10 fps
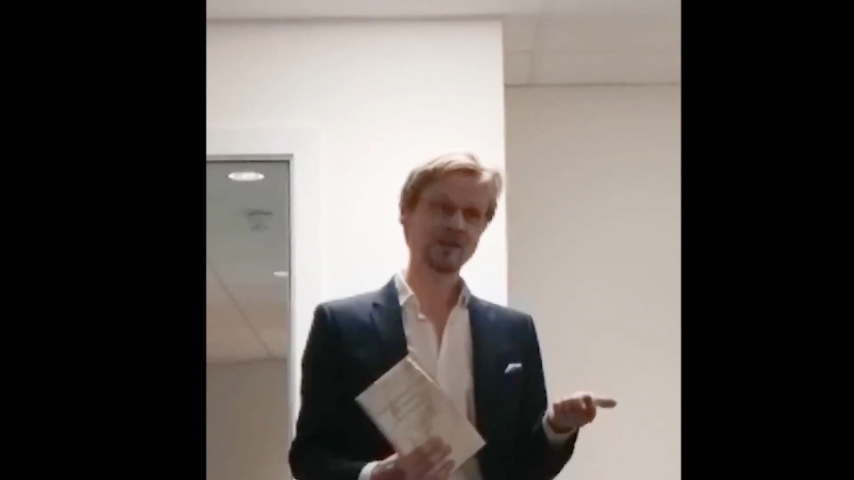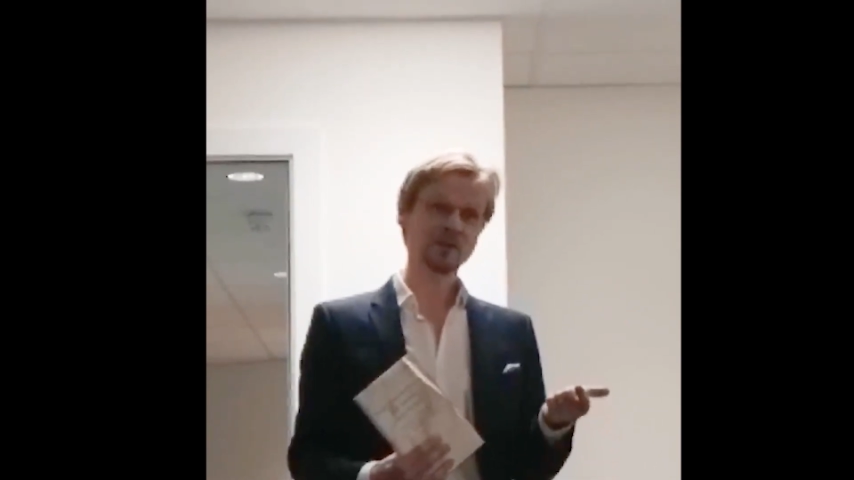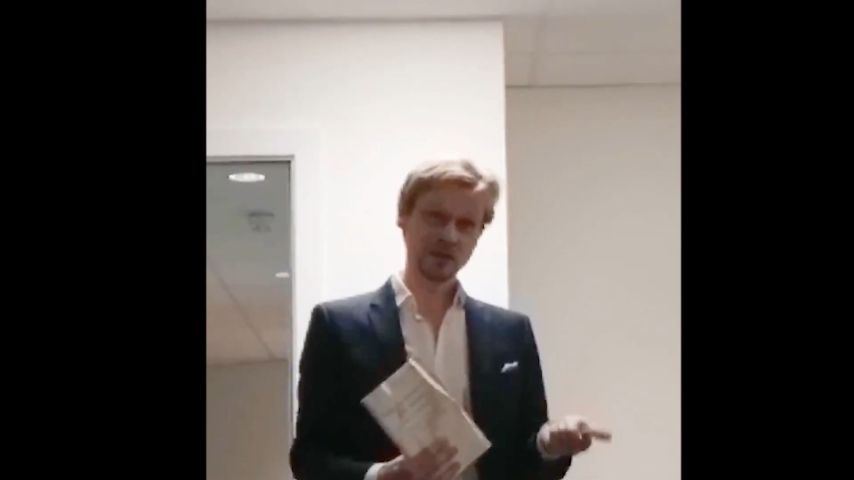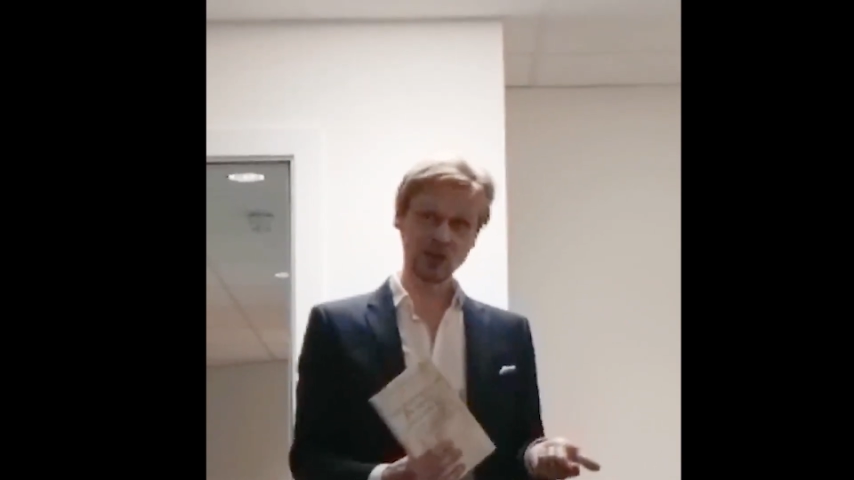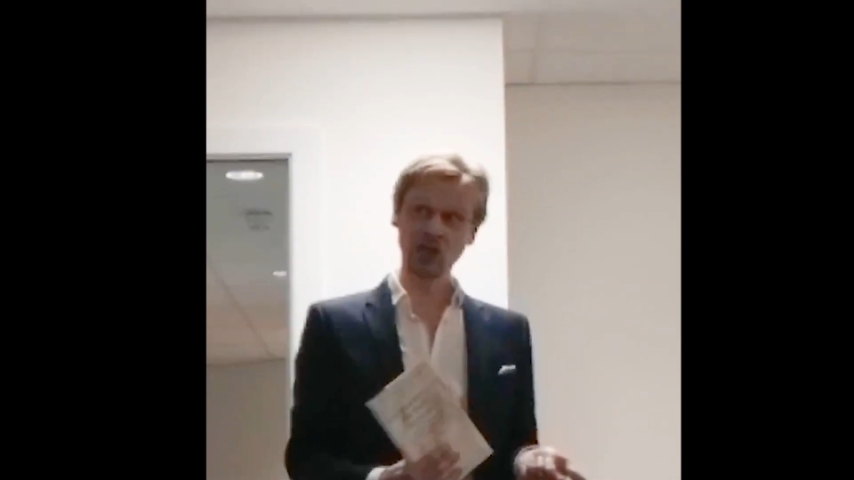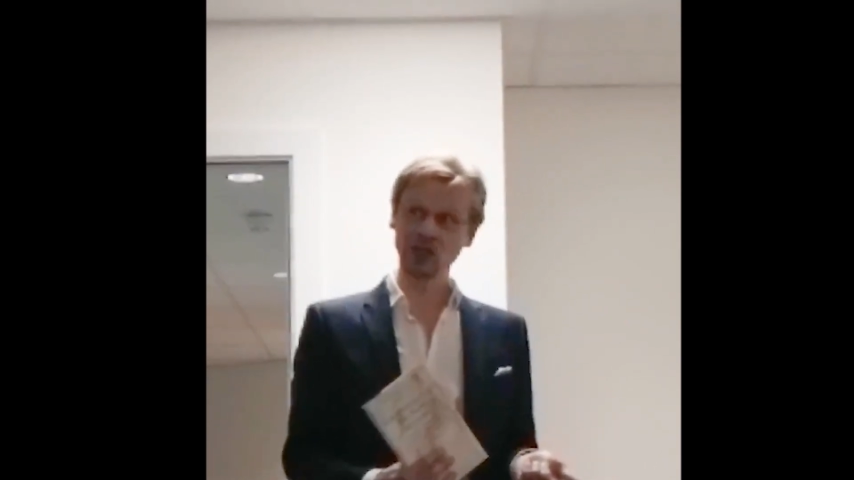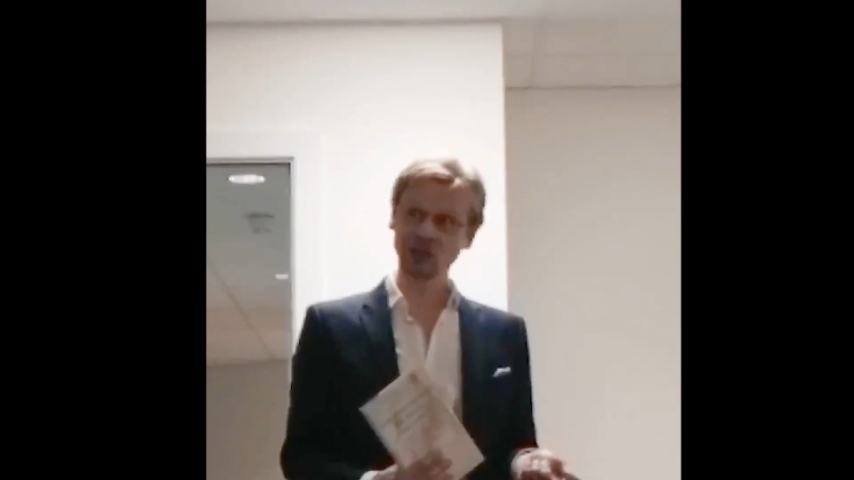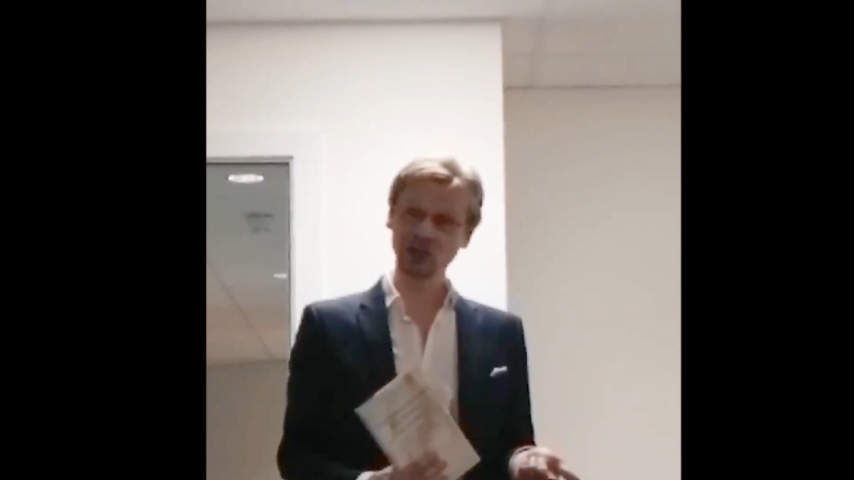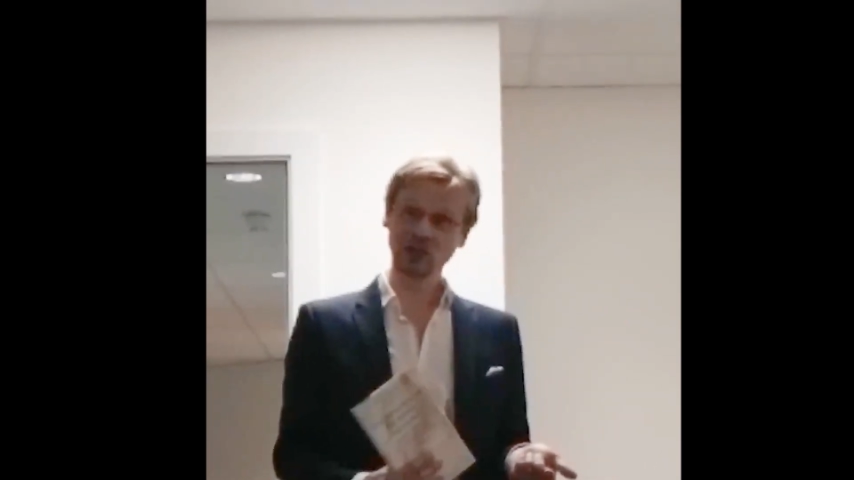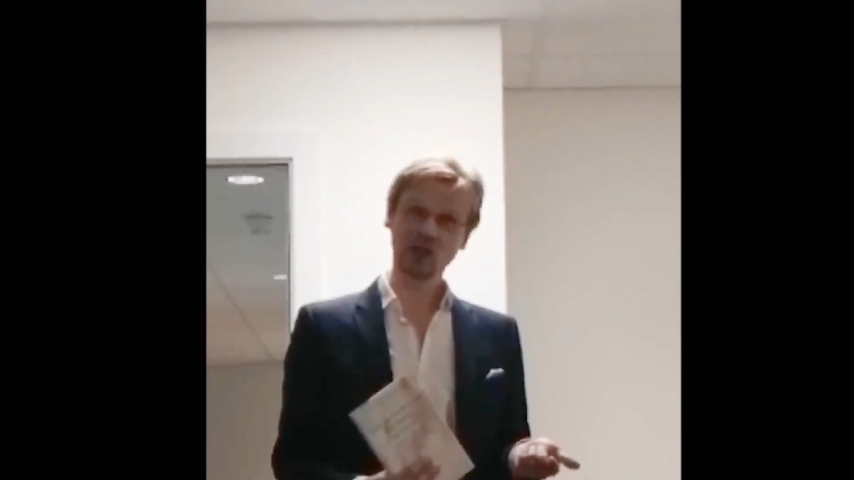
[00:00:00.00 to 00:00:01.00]

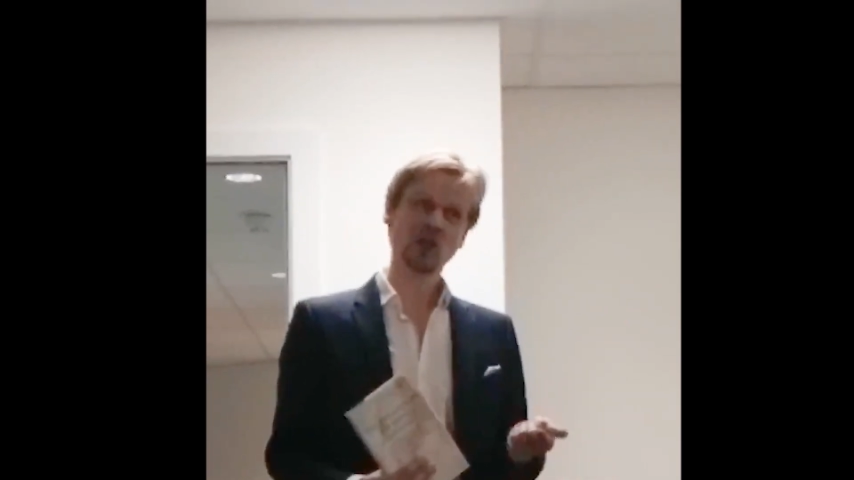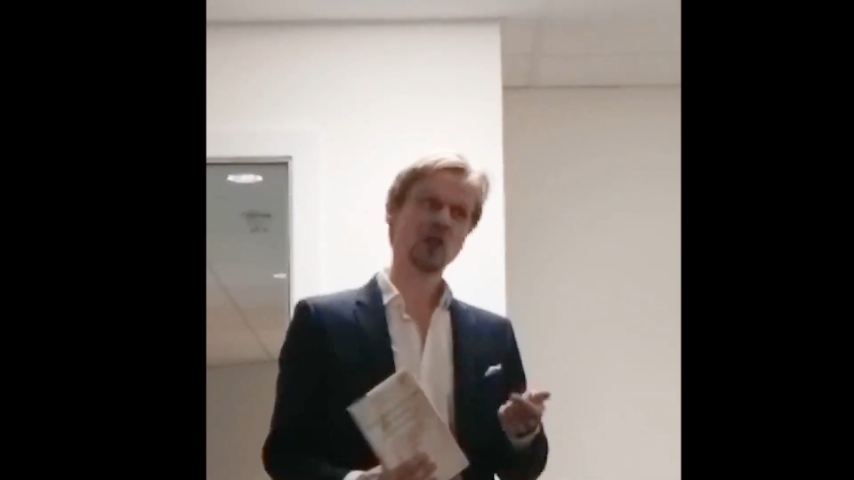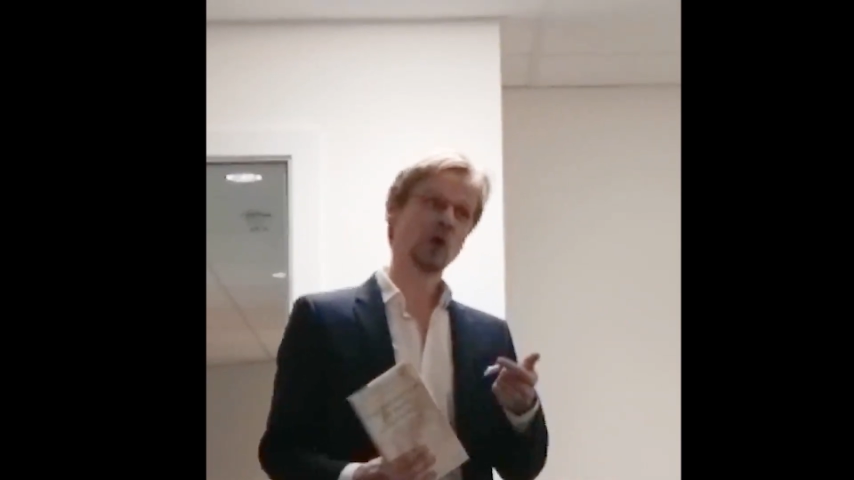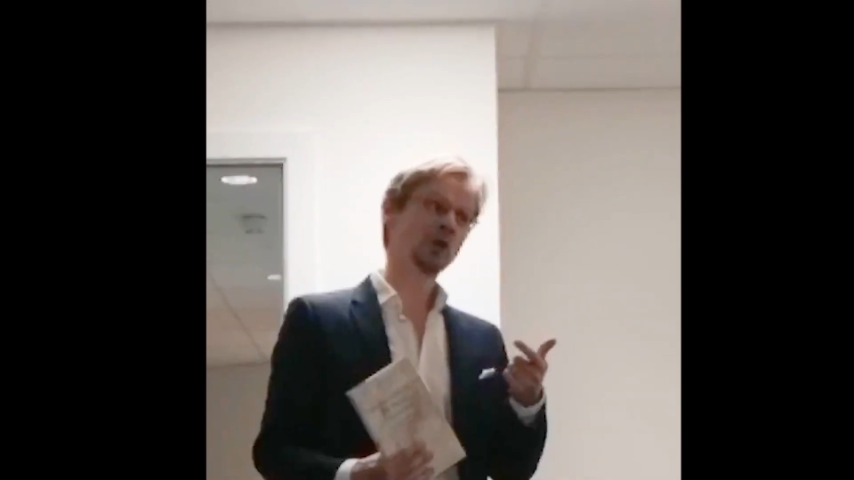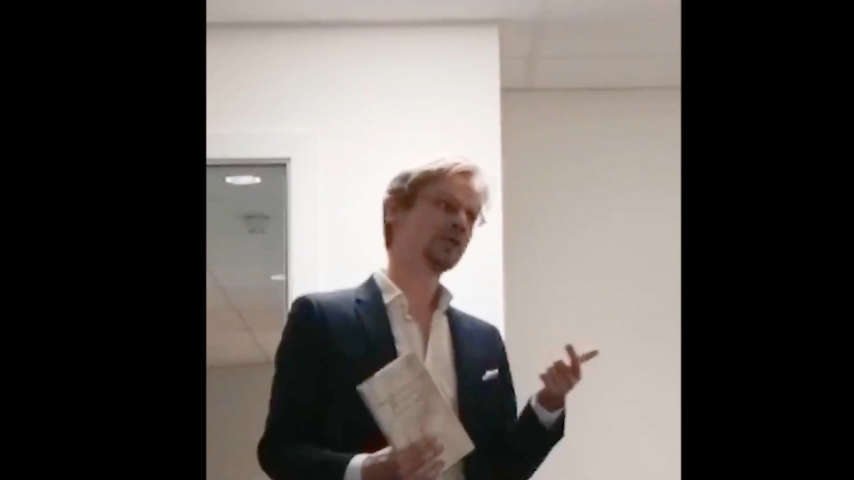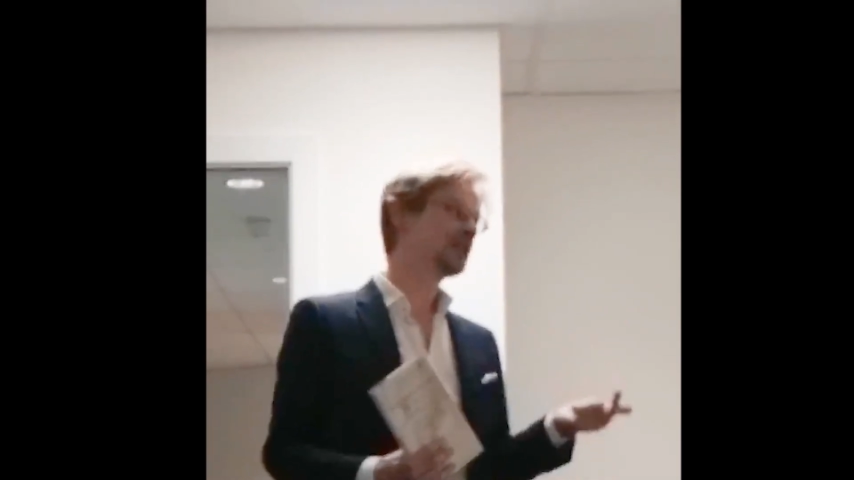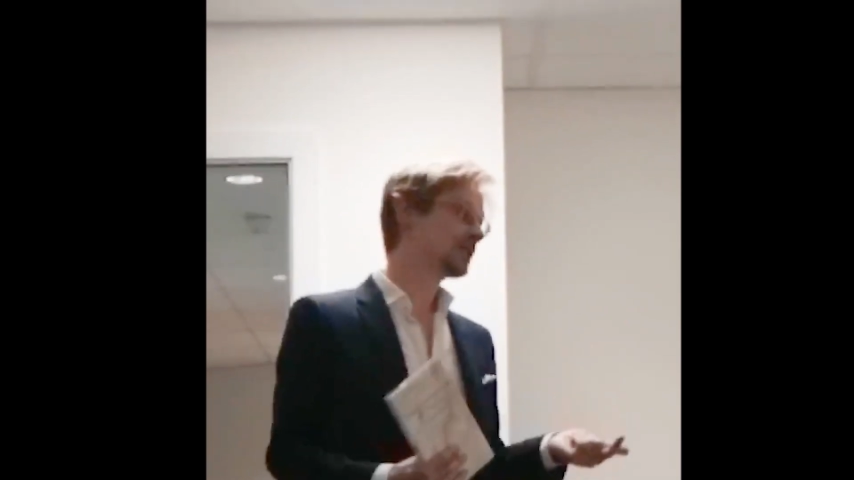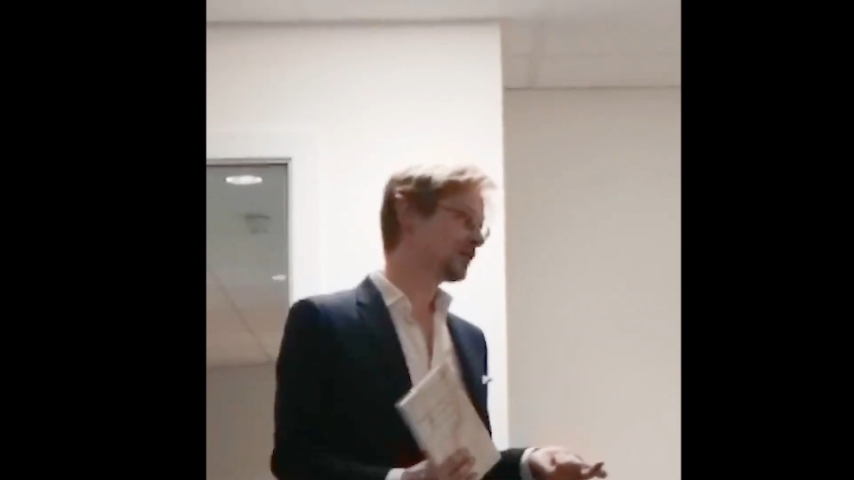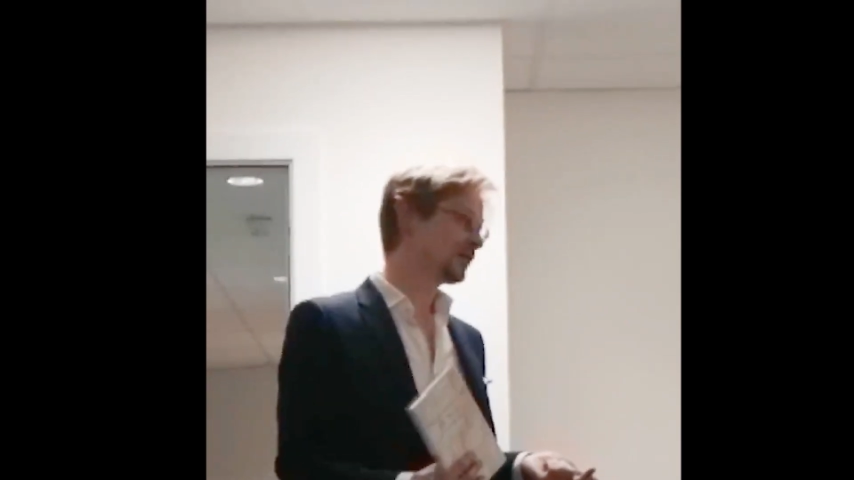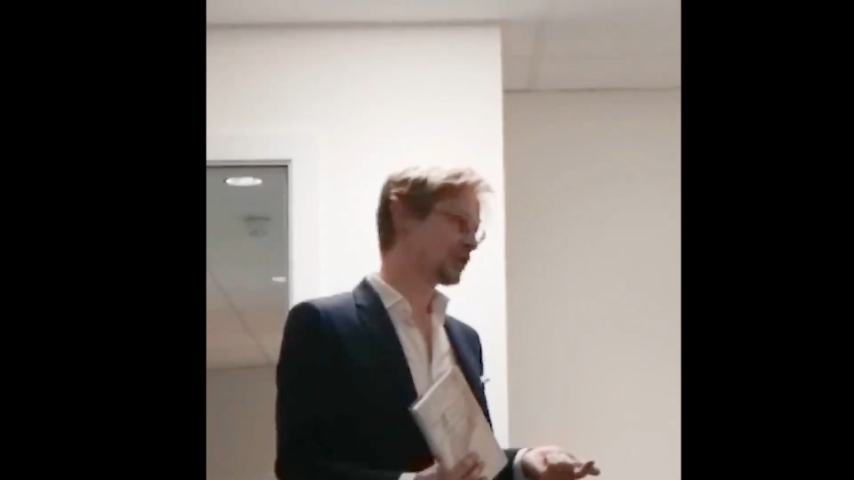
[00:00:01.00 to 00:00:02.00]
research on the
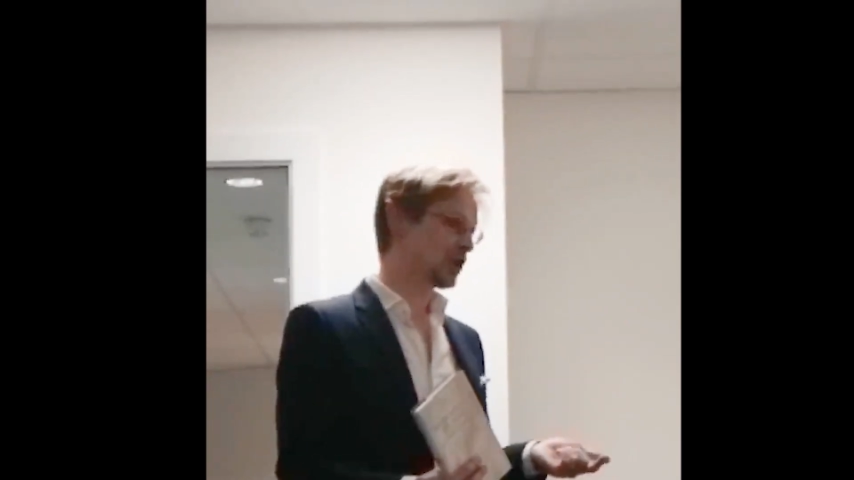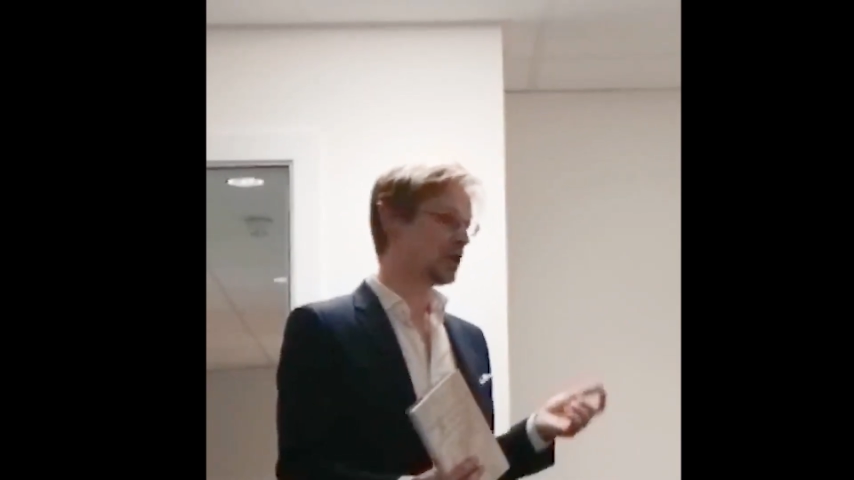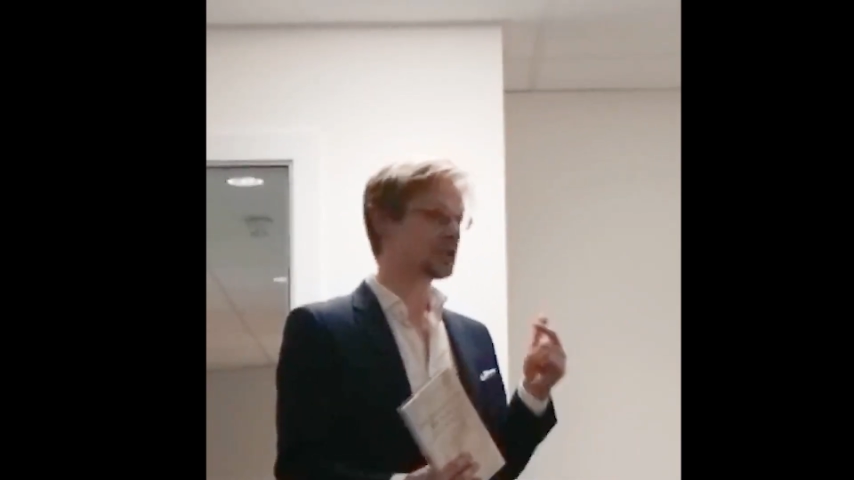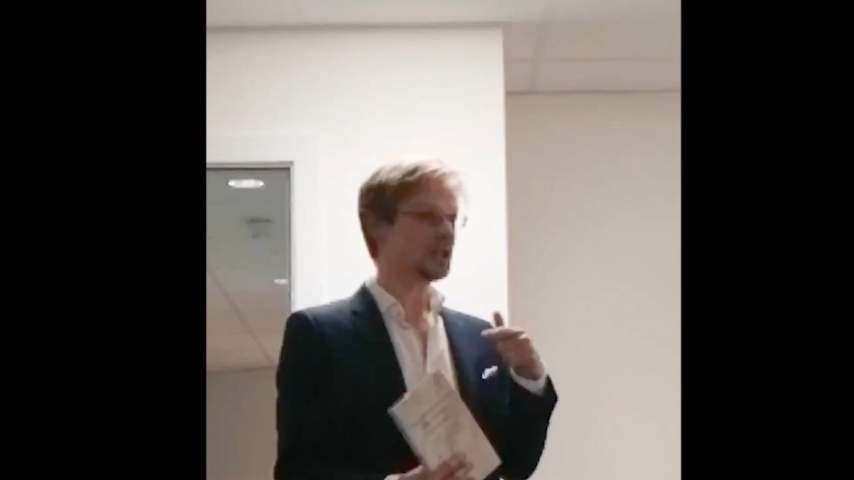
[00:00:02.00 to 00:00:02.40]
history of the Church